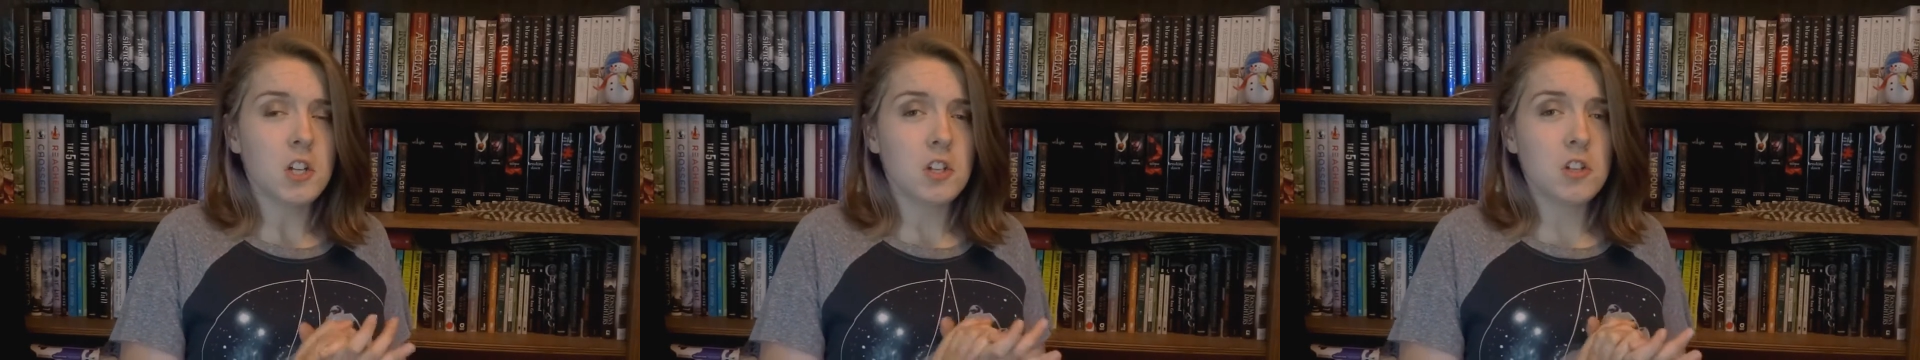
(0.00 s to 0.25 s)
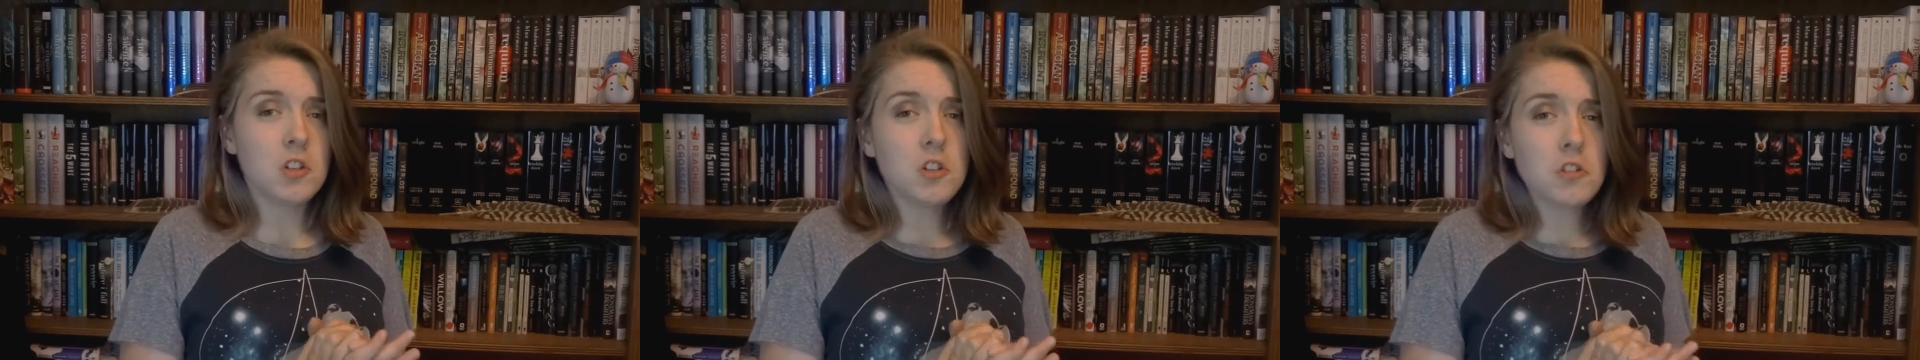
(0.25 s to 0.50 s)

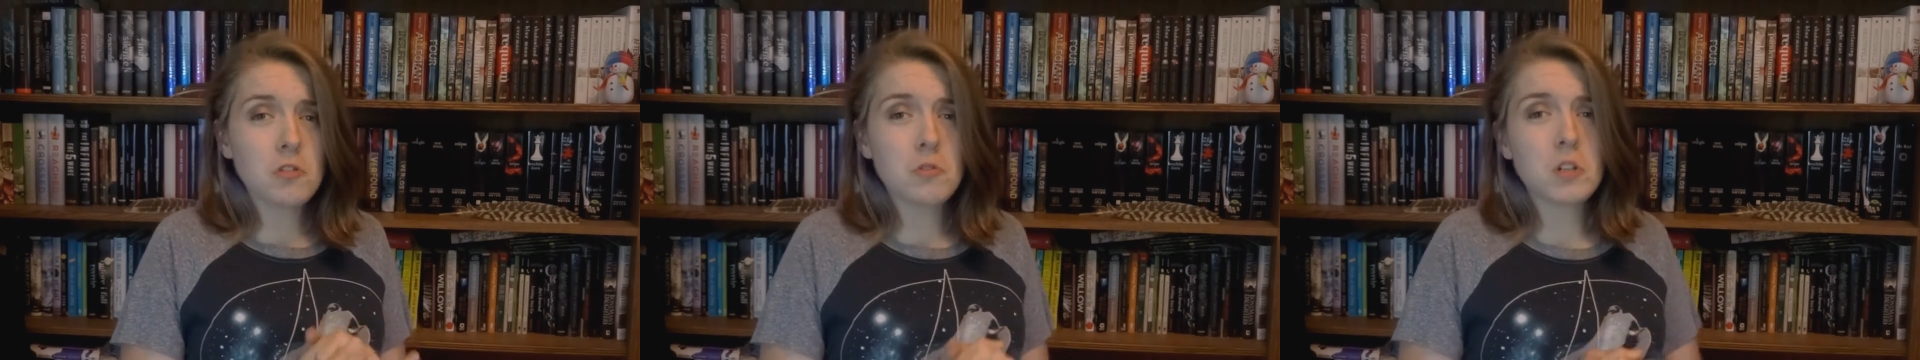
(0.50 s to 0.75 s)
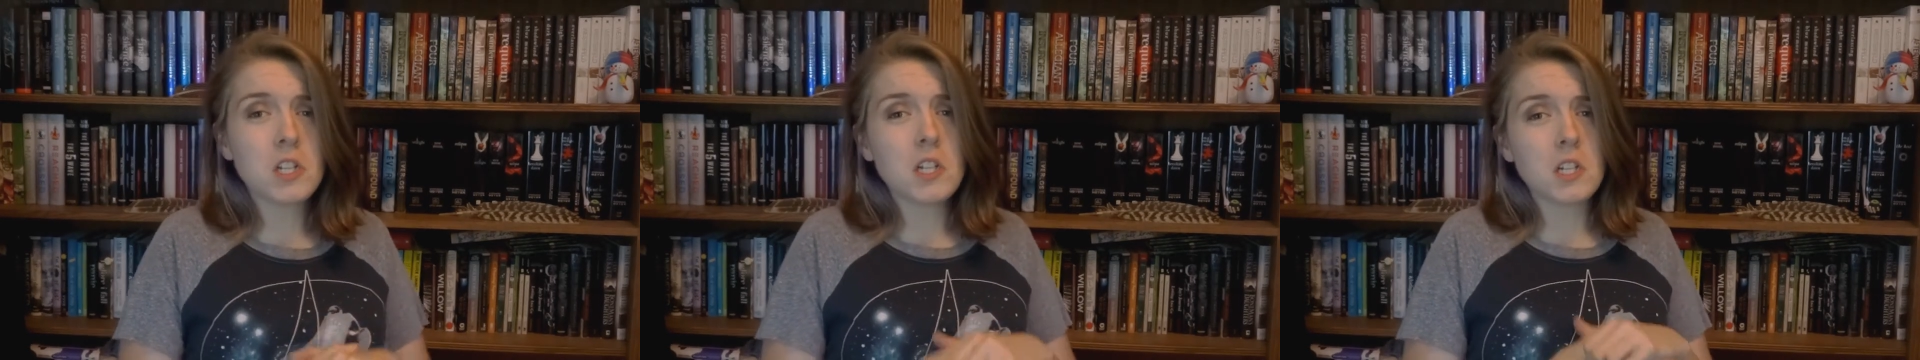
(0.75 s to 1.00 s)

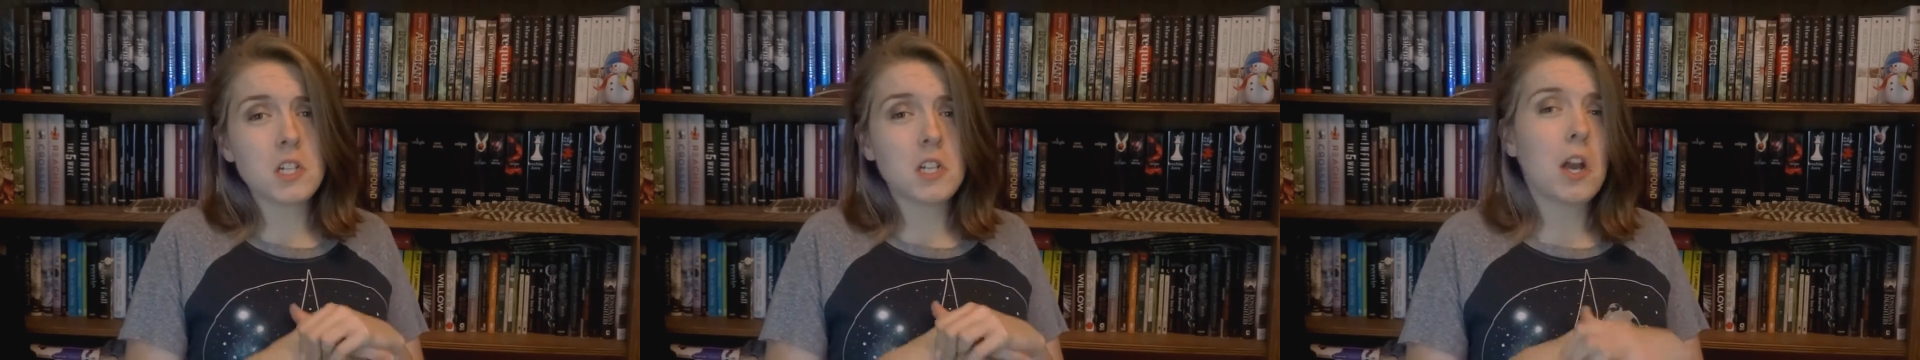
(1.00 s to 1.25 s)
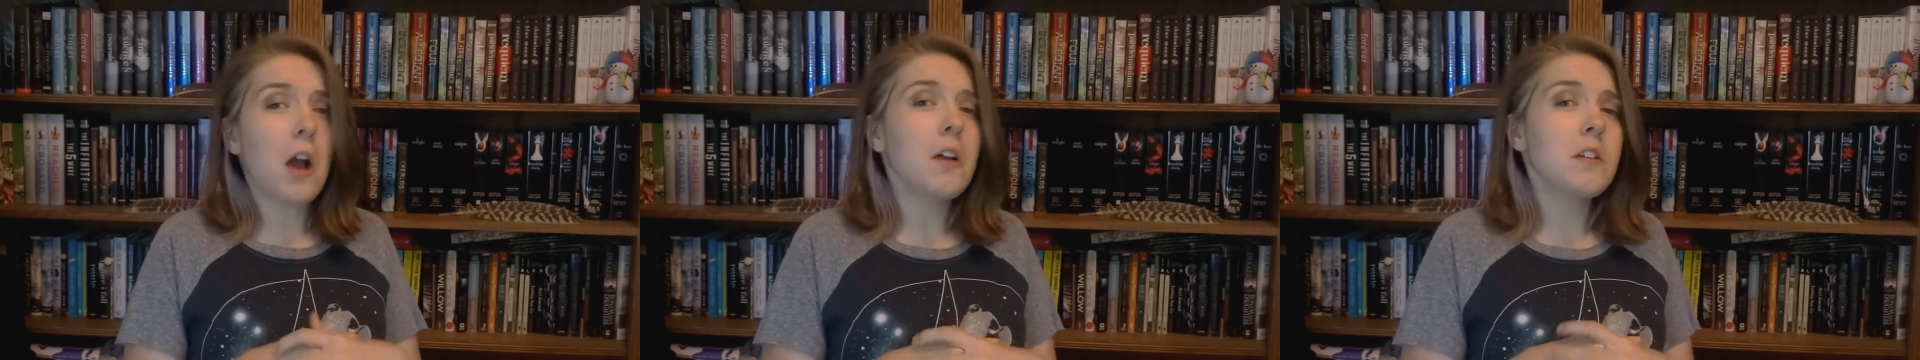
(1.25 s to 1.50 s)
You
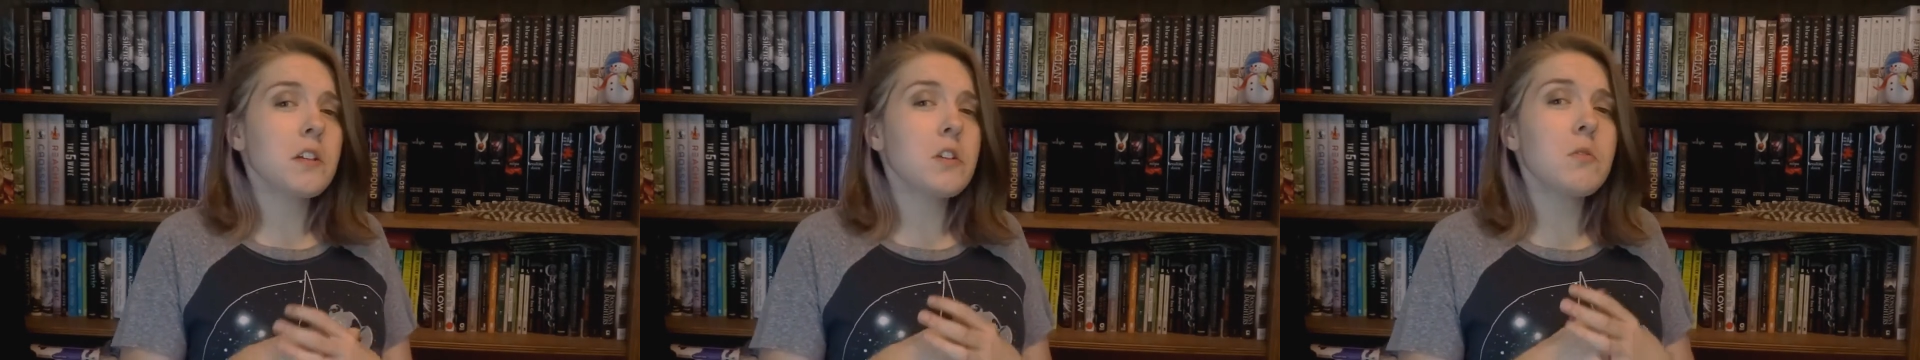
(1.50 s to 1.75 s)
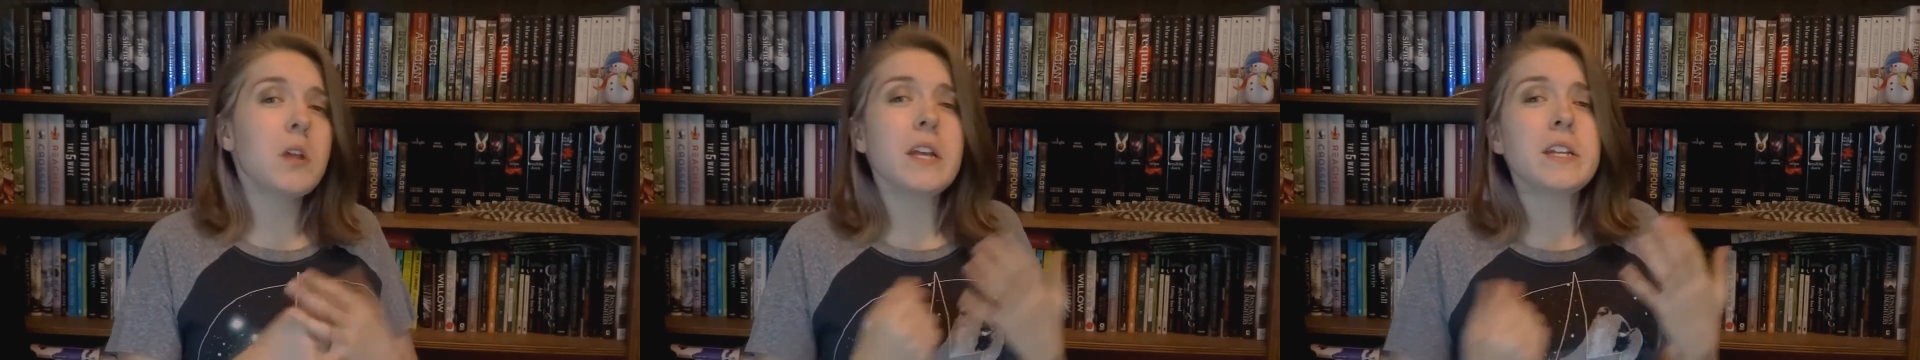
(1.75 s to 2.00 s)

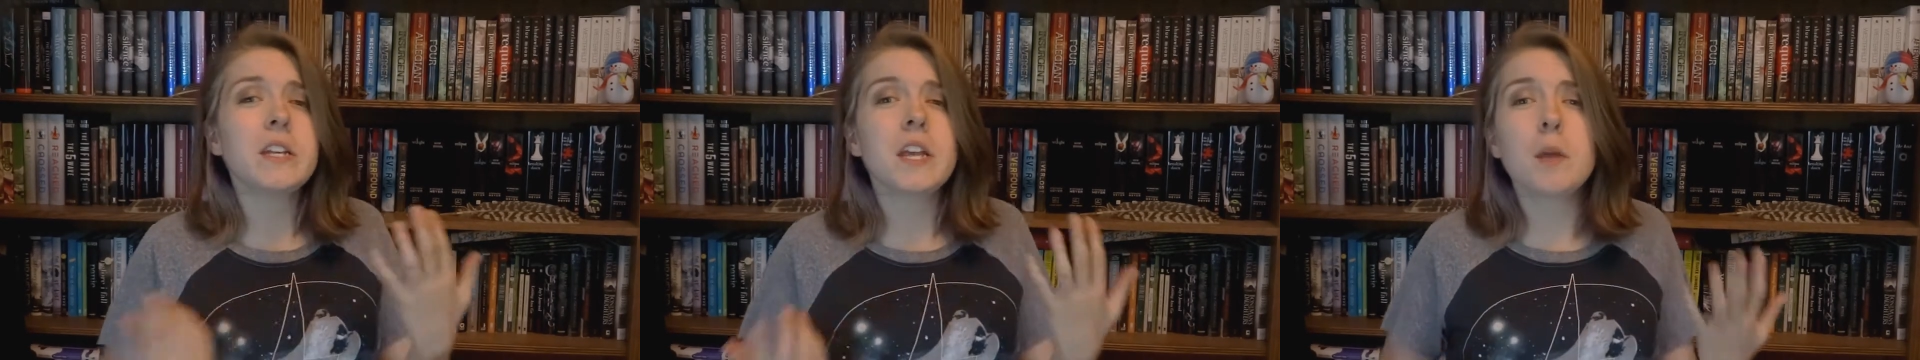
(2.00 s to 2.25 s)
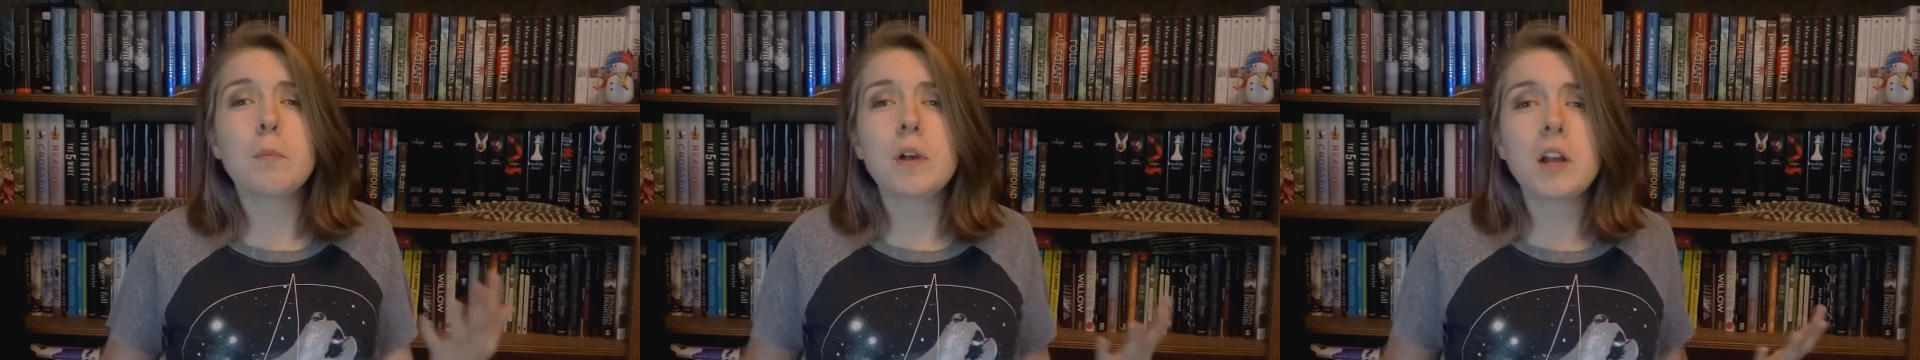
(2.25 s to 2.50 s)
like to
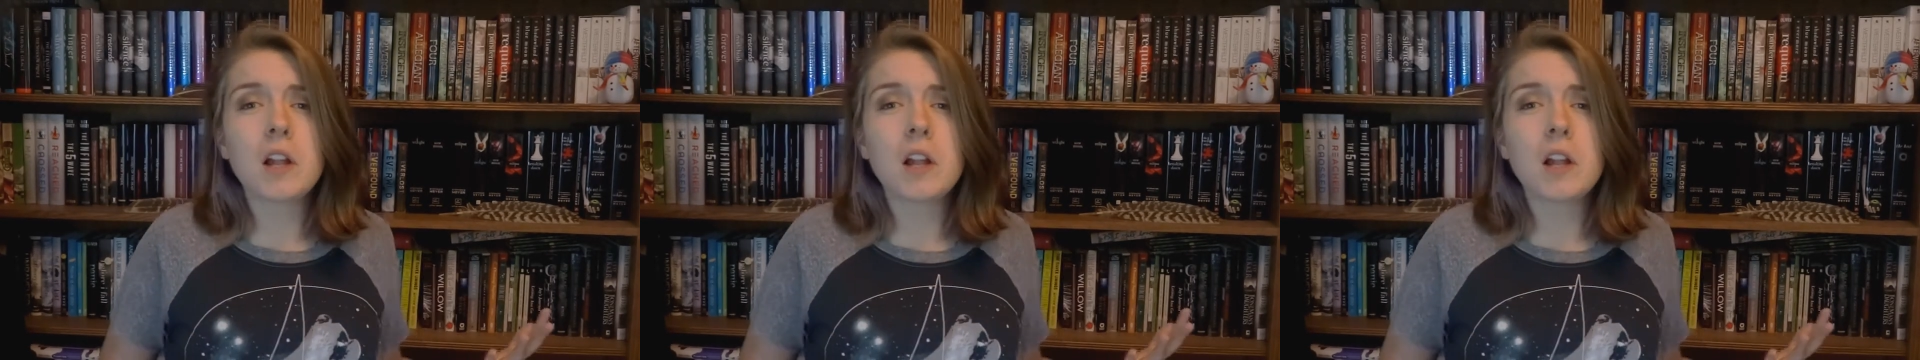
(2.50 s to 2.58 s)
keep a